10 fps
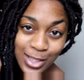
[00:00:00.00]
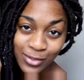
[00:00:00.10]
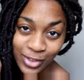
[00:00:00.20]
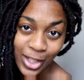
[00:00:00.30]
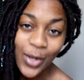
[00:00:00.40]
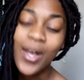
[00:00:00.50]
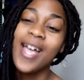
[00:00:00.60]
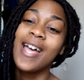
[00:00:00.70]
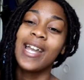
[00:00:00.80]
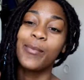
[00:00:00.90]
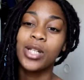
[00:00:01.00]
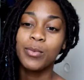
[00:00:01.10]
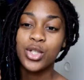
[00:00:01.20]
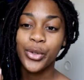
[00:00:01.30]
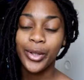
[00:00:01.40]
video. I'm going to be
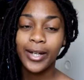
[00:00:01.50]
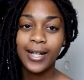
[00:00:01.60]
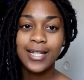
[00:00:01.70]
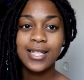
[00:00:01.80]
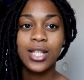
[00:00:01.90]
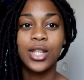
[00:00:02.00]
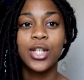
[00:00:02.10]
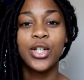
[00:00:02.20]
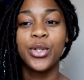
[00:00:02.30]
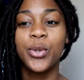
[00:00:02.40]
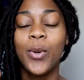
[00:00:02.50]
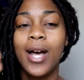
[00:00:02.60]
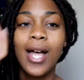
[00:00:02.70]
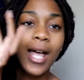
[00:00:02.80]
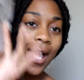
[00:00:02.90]
showing you guys the new
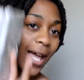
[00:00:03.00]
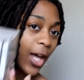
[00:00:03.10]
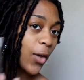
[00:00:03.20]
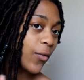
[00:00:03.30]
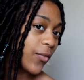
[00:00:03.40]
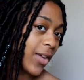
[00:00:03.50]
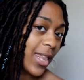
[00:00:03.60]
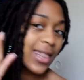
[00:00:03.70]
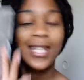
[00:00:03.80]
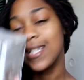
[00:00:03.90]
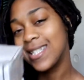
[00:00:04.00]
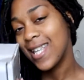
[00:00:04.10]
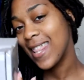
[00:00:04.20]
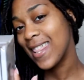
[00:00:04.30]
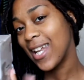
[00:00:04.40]
elf things
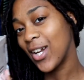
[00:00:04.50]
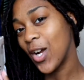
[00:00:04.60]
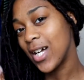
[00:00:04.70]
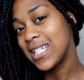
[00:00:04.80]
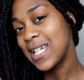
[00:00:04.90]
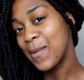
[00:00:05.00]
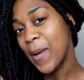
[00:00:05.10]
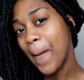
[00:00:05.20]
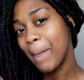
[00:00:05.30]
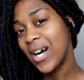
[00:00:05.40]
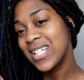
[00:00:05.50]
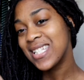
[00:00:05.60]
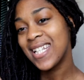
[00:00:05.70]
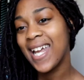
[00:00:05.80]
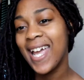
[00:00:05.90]
that I got in my box
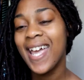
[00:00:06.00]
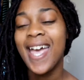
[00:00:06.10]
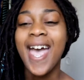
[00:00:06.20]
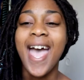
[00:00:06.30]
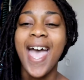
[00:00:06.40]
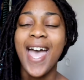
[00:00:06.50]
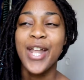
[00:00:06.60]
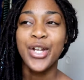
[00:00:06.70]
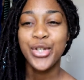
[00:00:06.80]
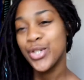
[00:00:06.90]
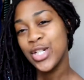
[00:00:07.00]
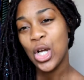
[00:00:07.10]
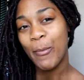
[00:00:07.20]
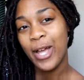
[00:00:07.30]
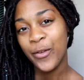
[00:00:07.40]
today. And usually
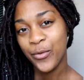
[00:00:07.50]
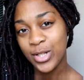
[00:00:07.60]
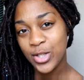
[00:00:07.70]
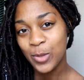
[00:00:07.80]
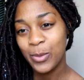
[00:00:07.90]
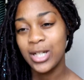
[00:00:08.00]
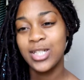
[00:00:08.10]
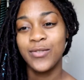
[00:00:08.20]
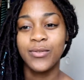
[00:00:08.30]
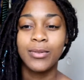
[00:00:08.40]
on my influencer unboxing